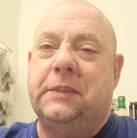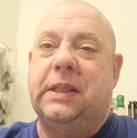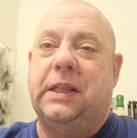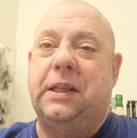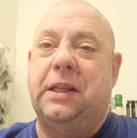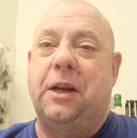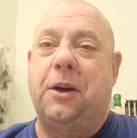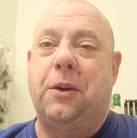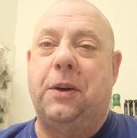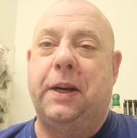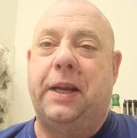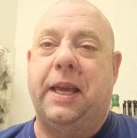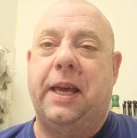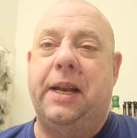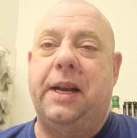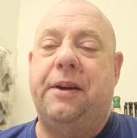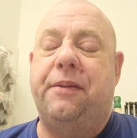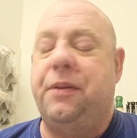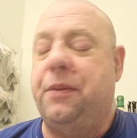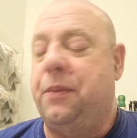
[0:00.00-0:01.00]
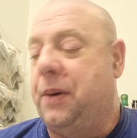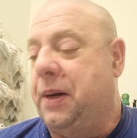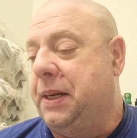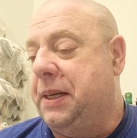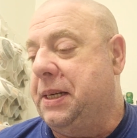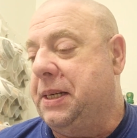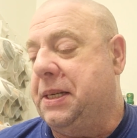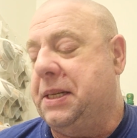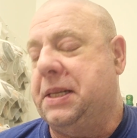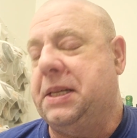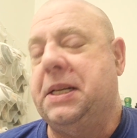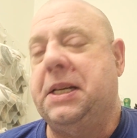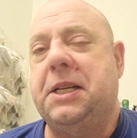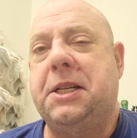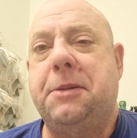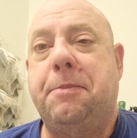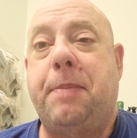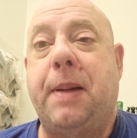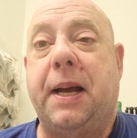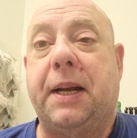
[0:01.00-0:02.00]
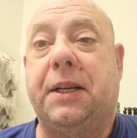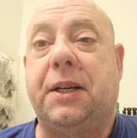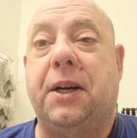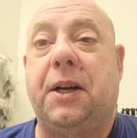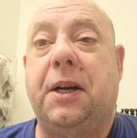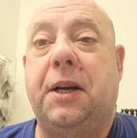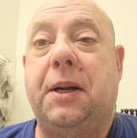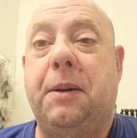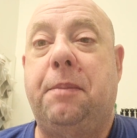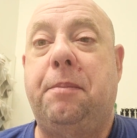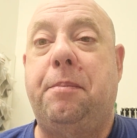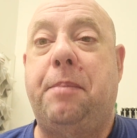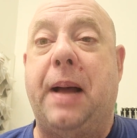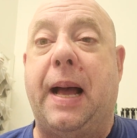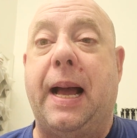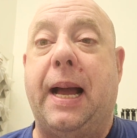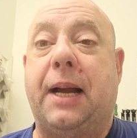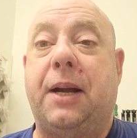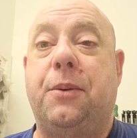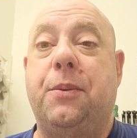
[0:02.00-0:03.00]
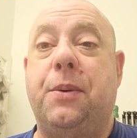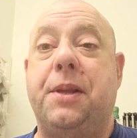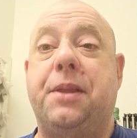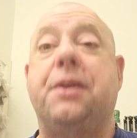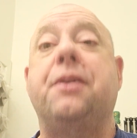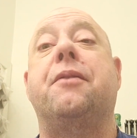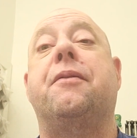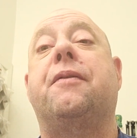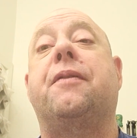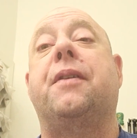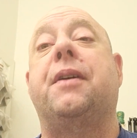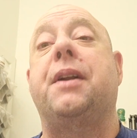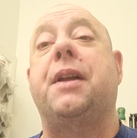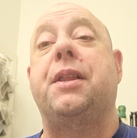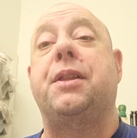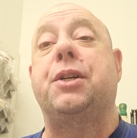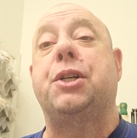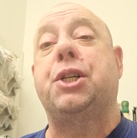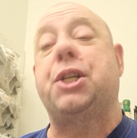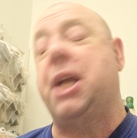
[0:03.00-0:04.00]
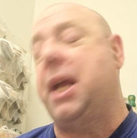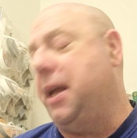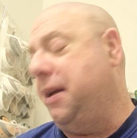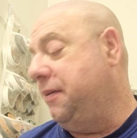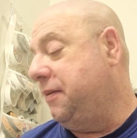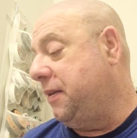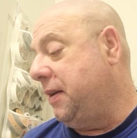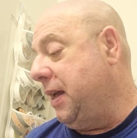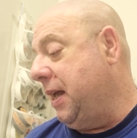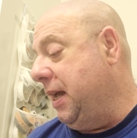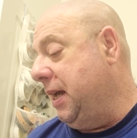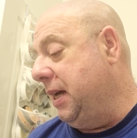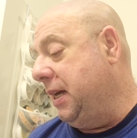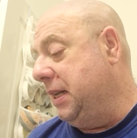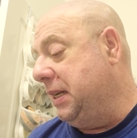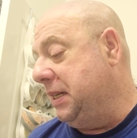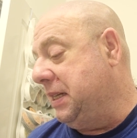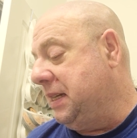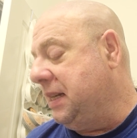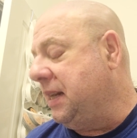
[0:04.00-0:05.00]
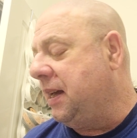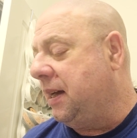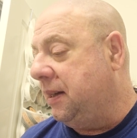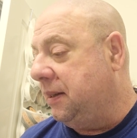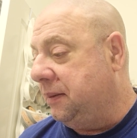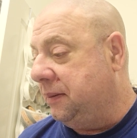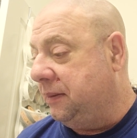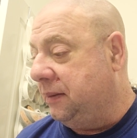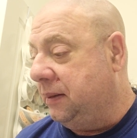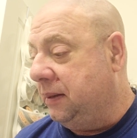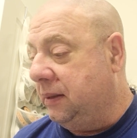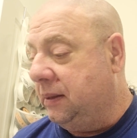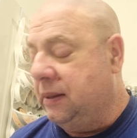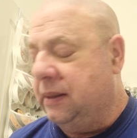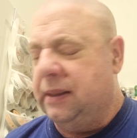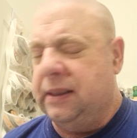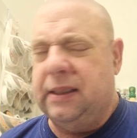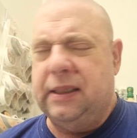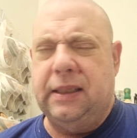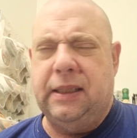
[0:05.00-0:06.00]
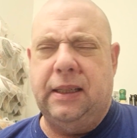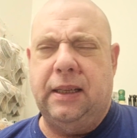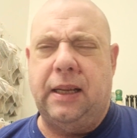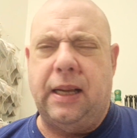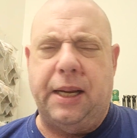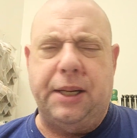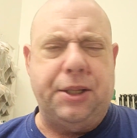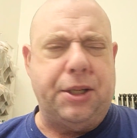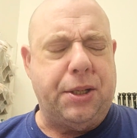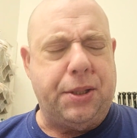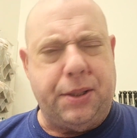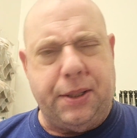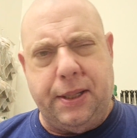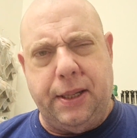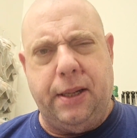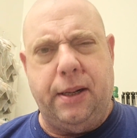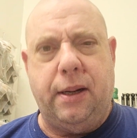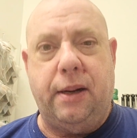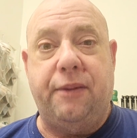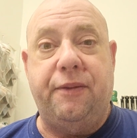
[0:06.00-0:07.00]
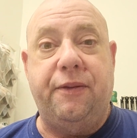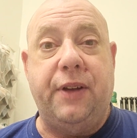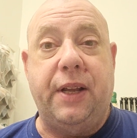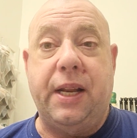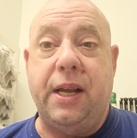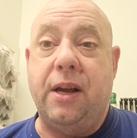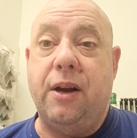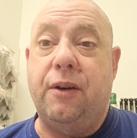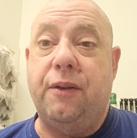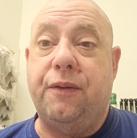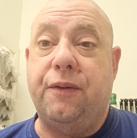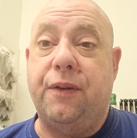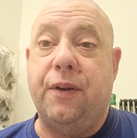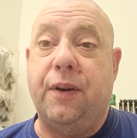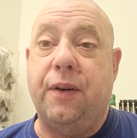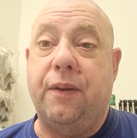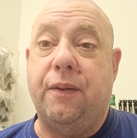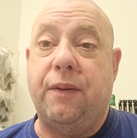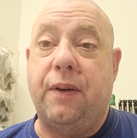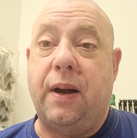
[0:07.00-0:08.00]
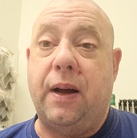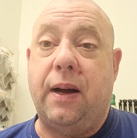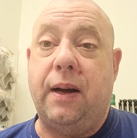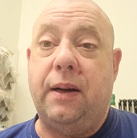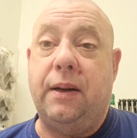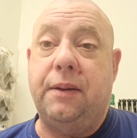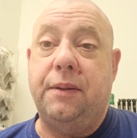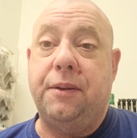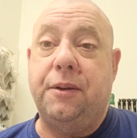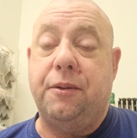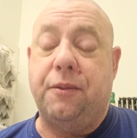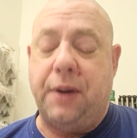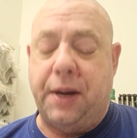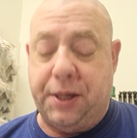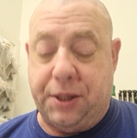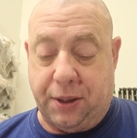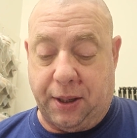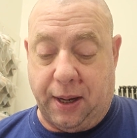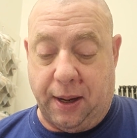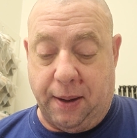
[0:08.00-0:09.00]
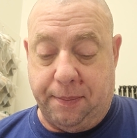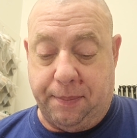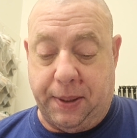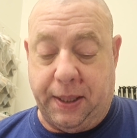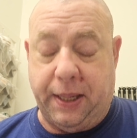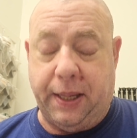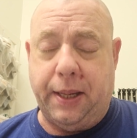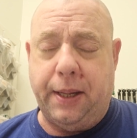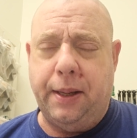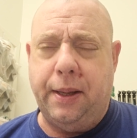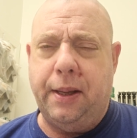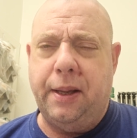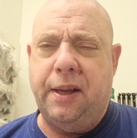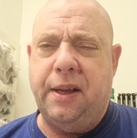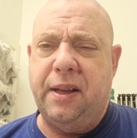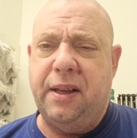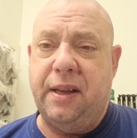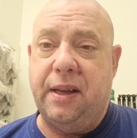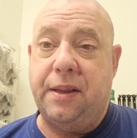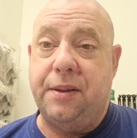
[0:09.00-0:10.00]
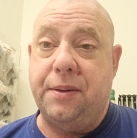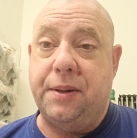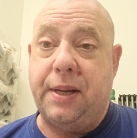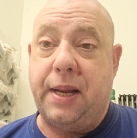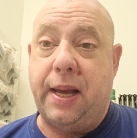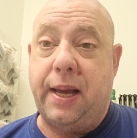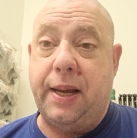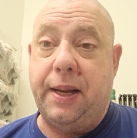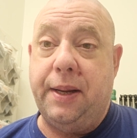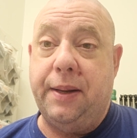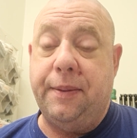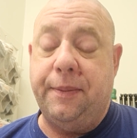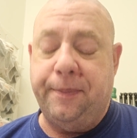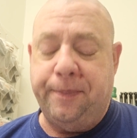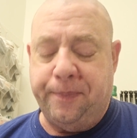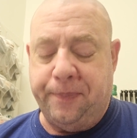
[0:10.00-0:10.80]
Hello again, everyone. This is the inspector back with you for another shave. And I just did a video for the razor company the other day.